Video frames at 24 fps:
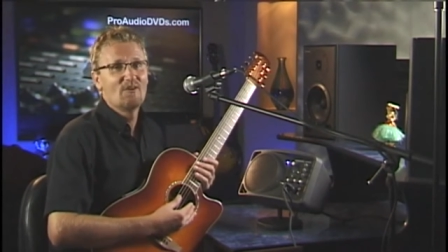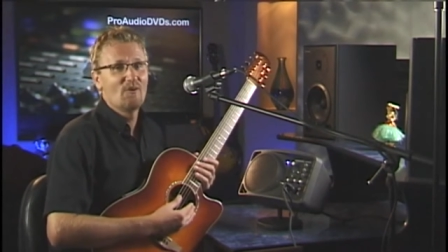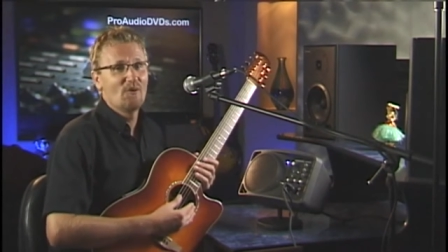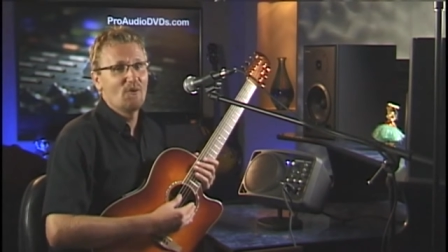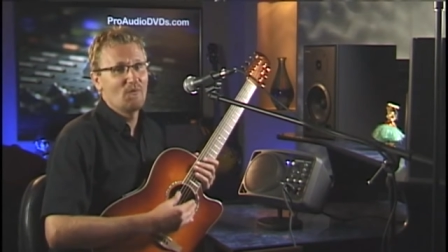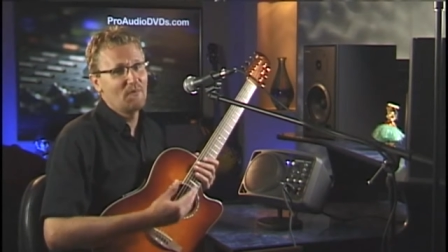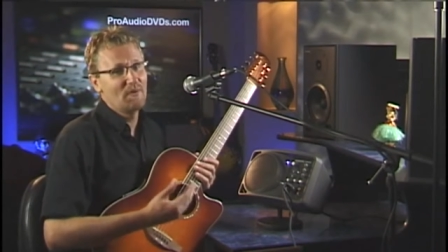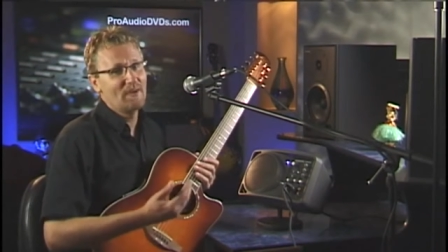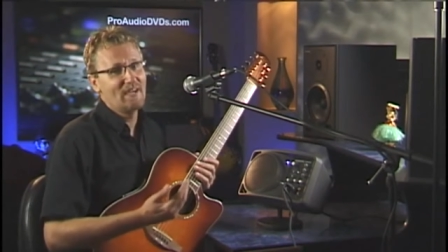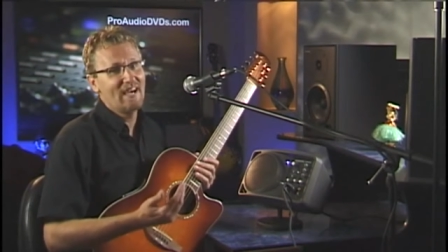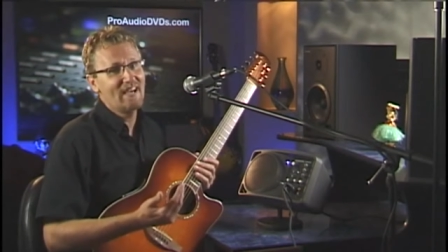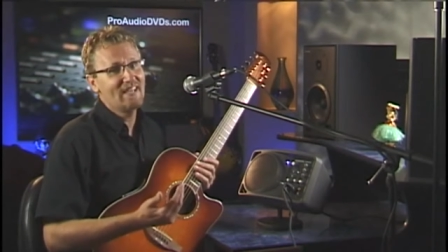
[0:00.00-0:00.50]
or
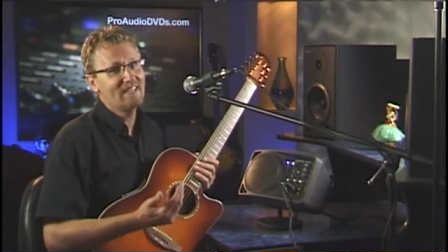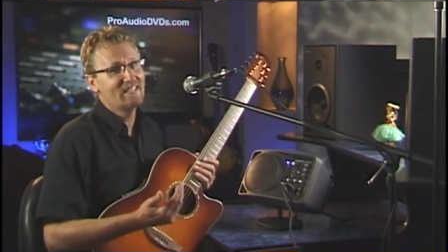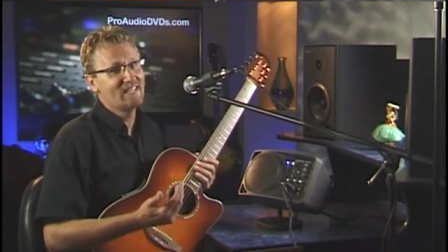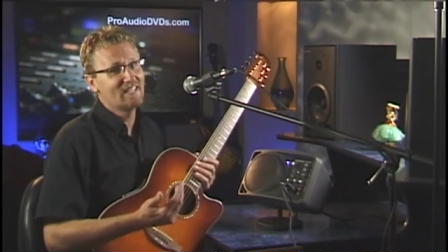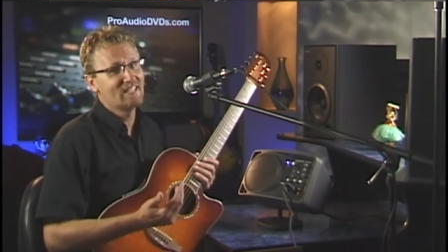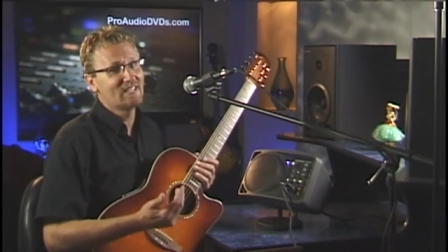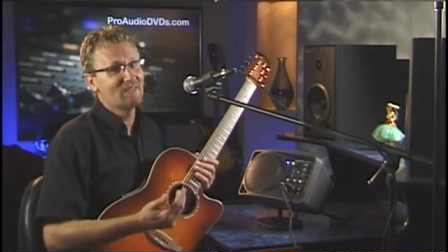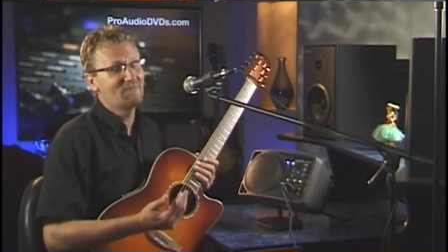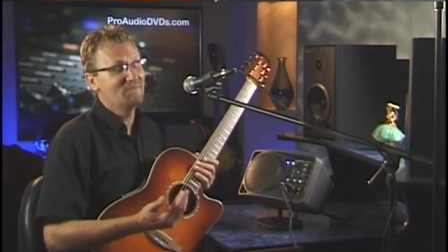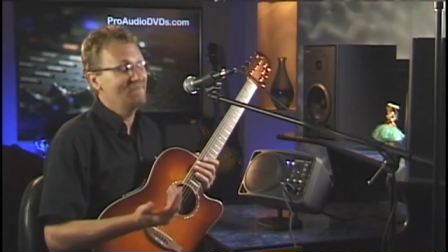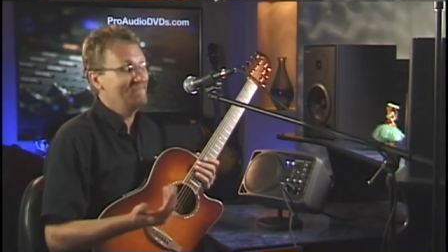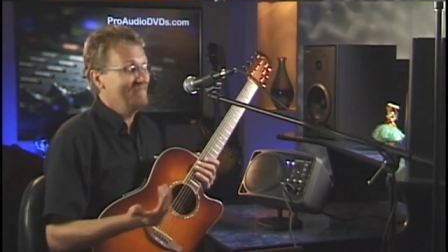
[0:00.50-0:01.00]
PA
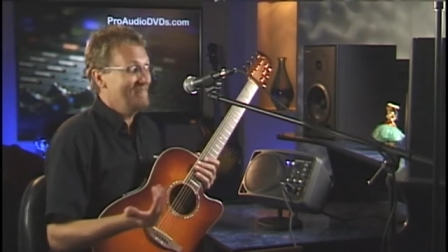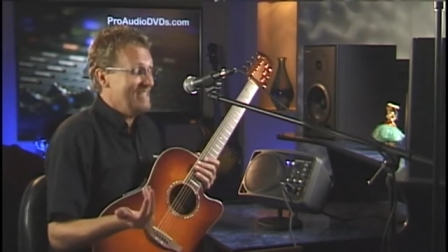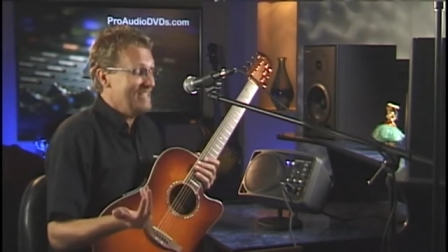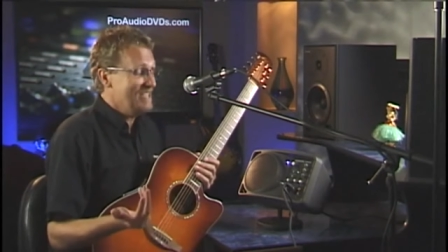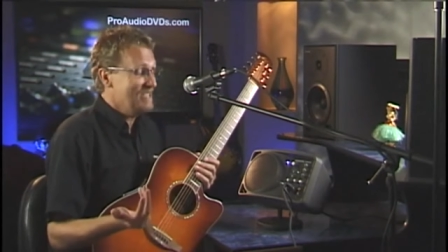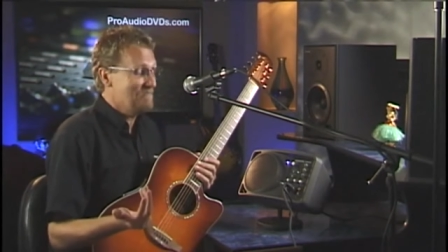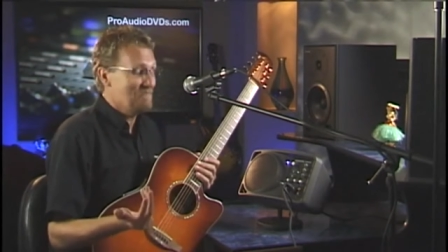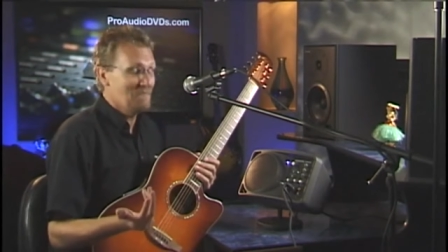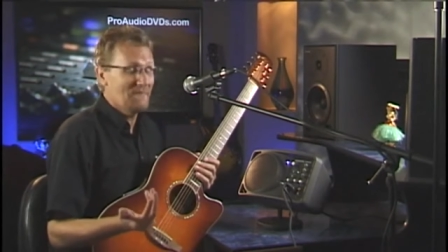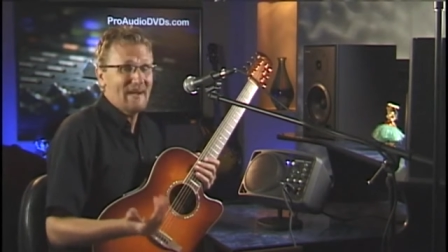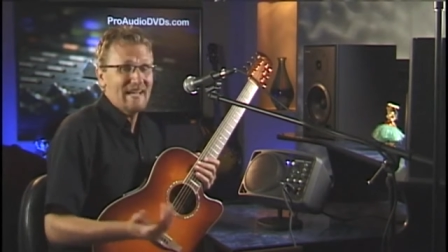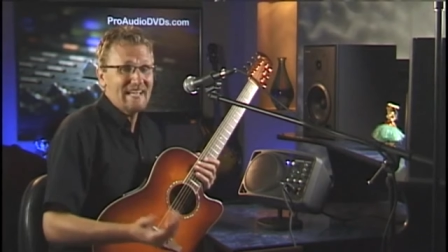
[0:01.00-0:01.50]
system
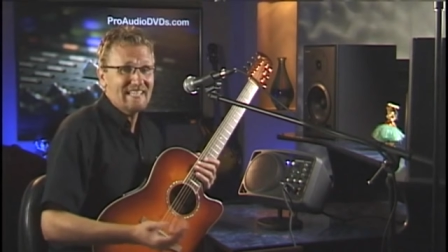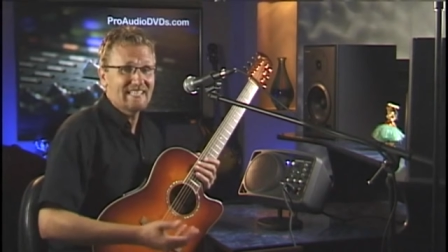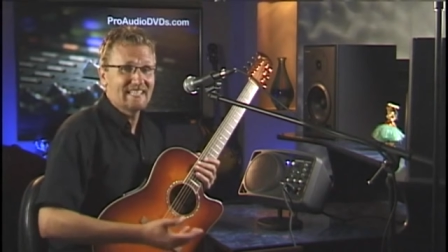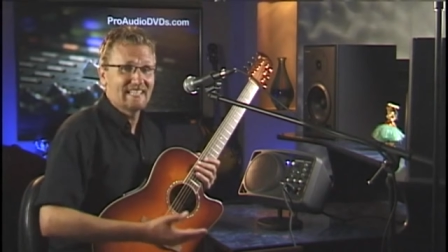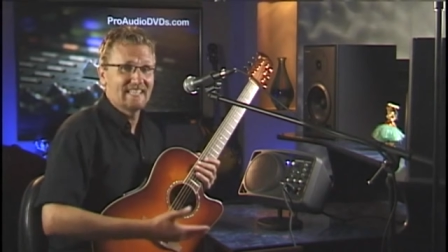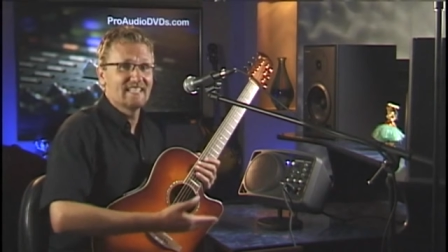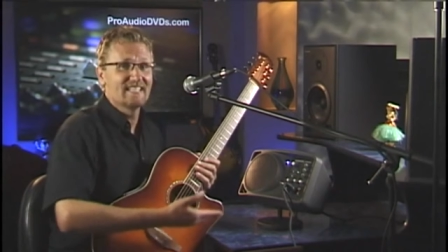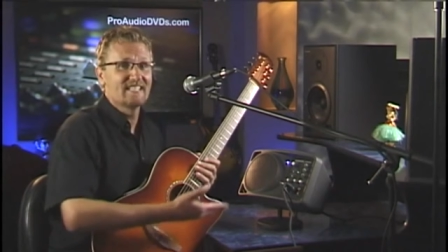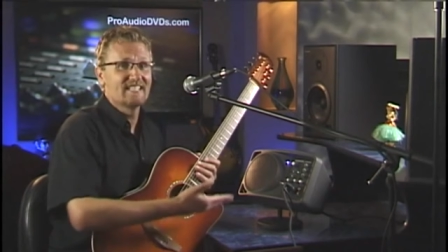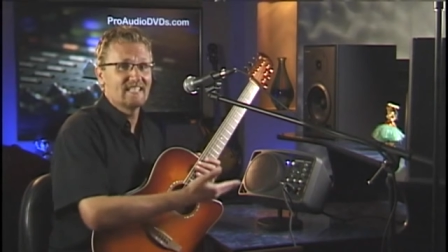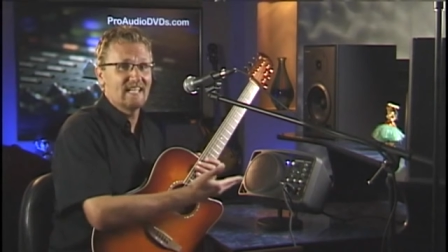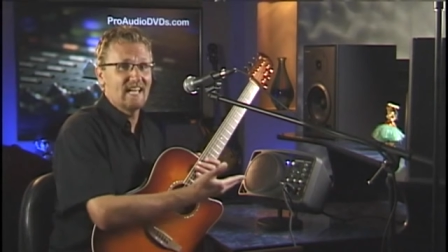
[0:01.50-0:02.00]
is
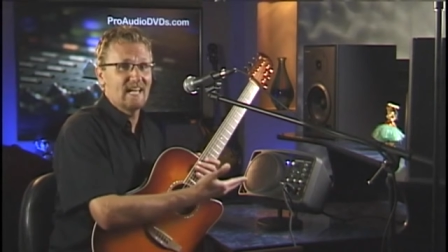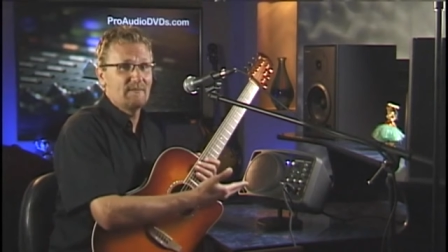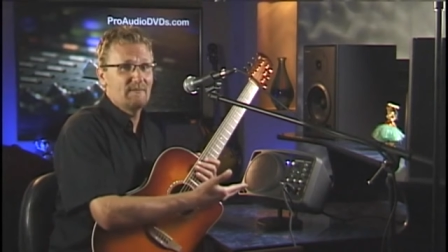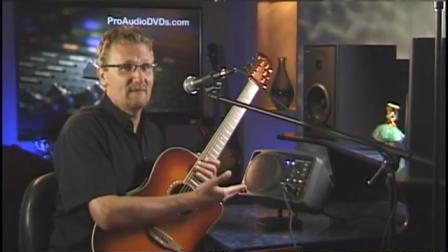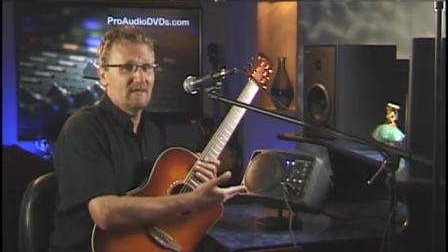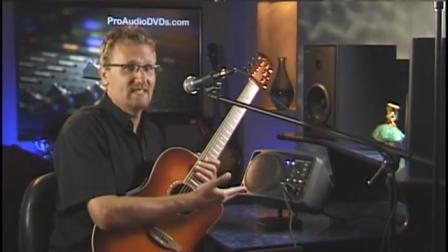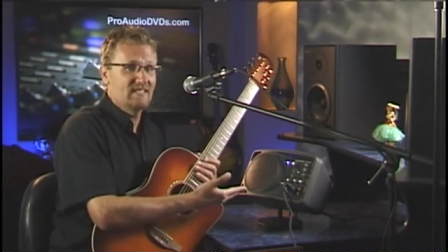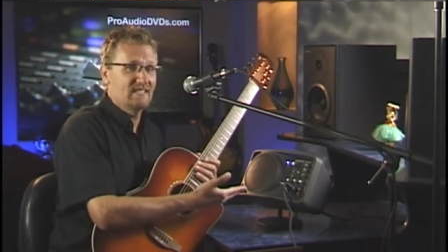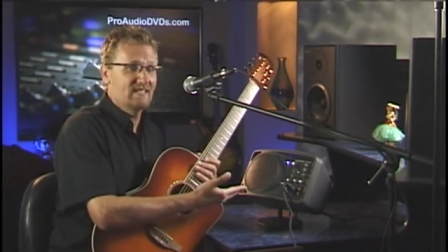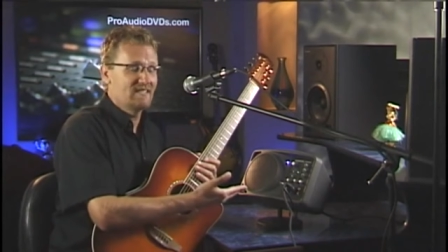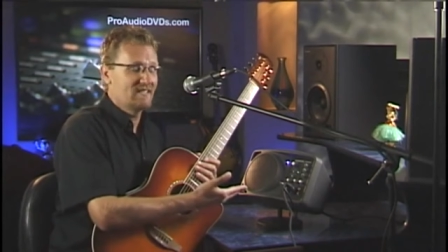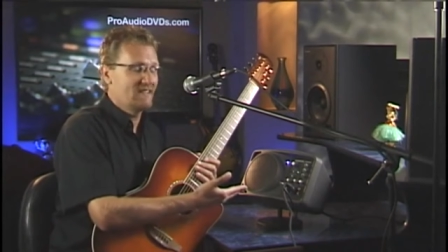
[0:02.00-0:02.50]
basically the same
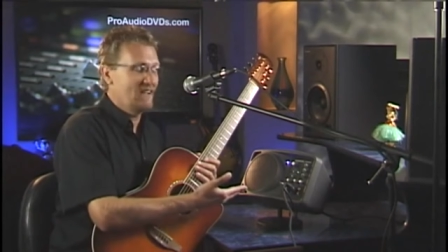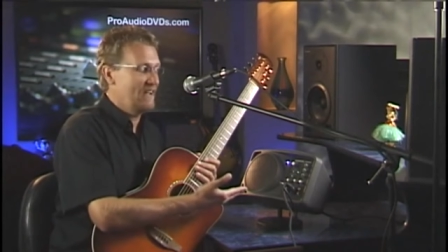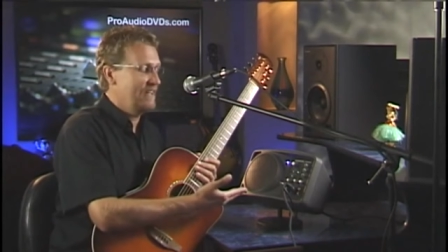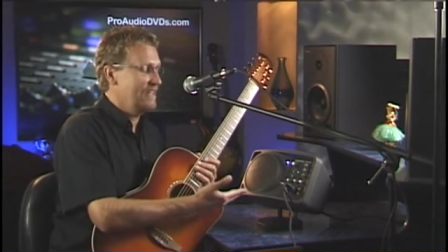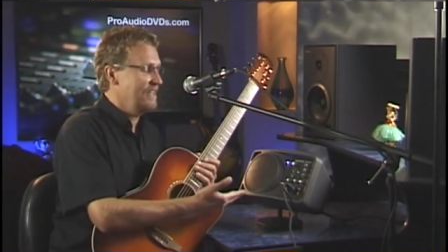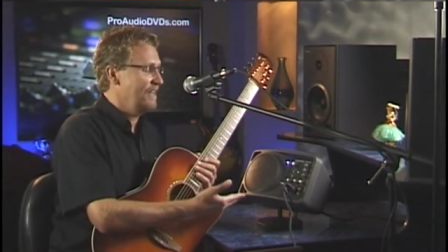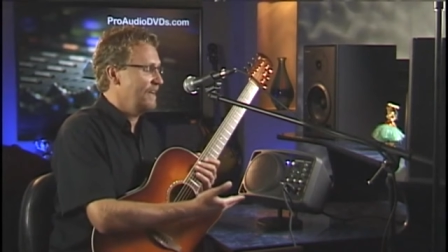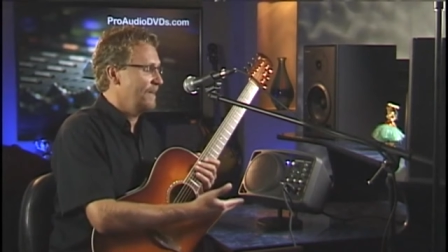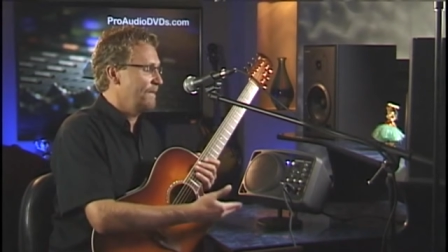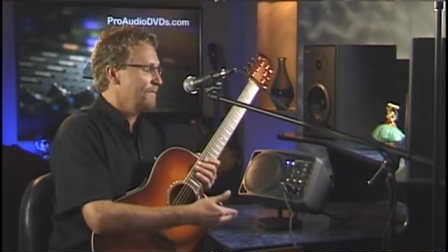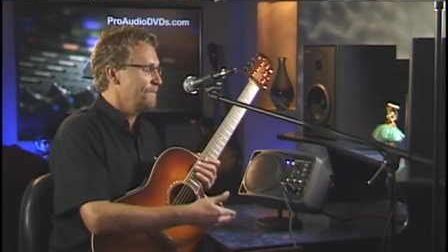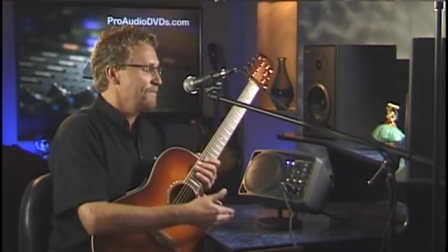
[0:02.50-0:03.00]
as this guy
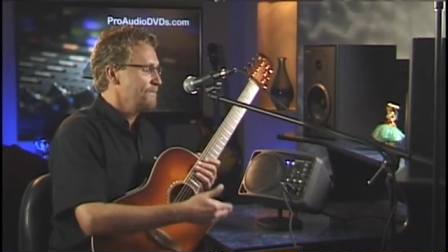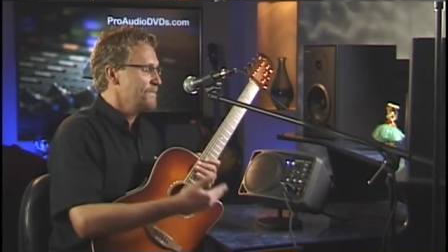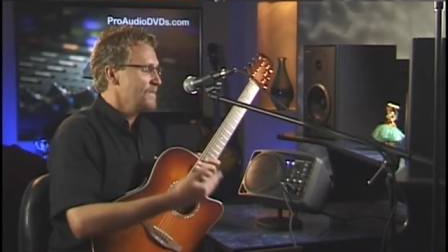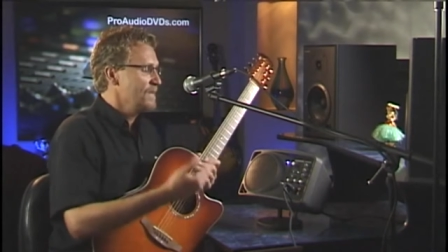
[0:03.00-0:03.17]
here.